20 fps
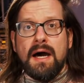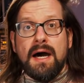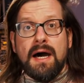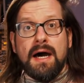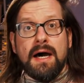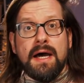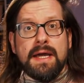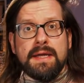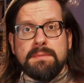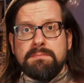
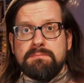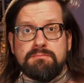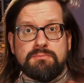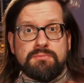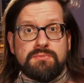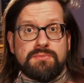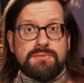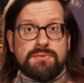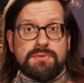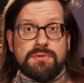I
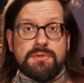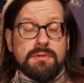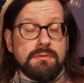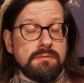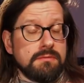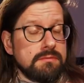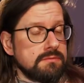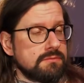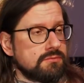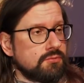
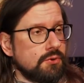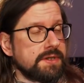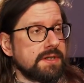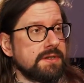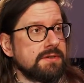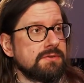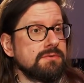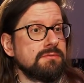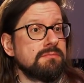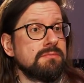tune what
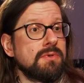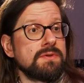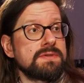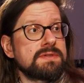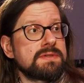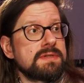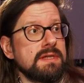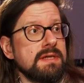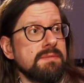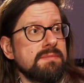I do
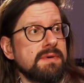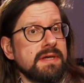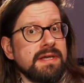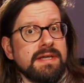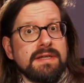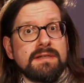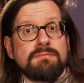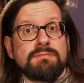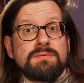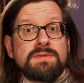mostly by
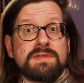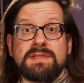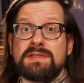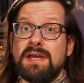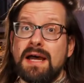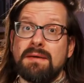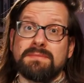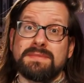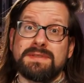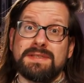ear,
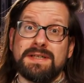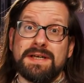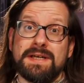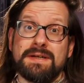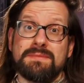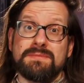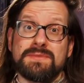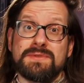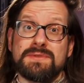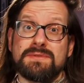
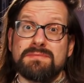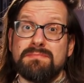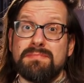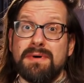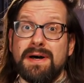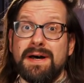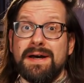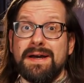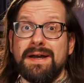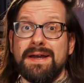sometimes
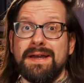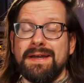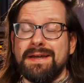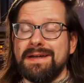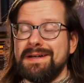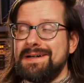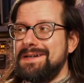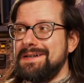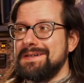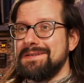by
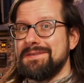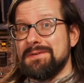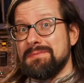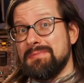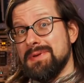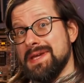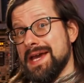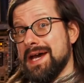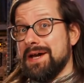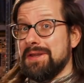the
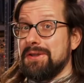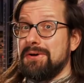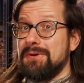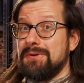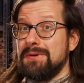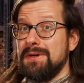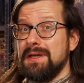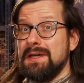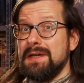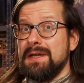
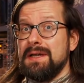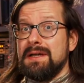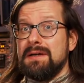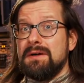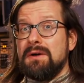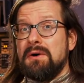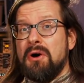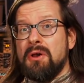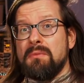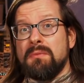piano,
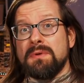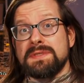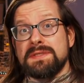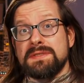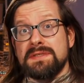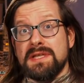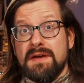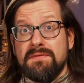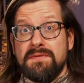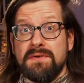
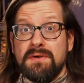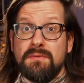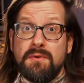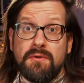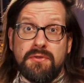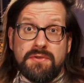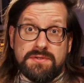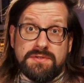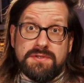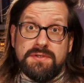almost never
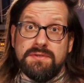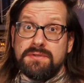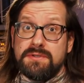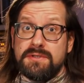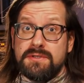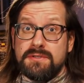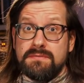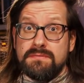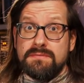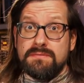with the
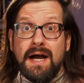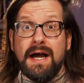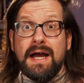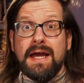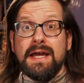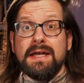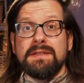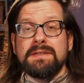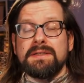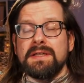tuner.
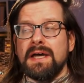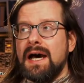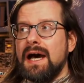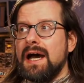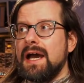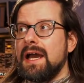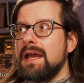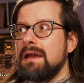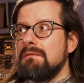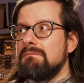And
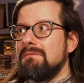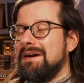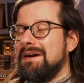I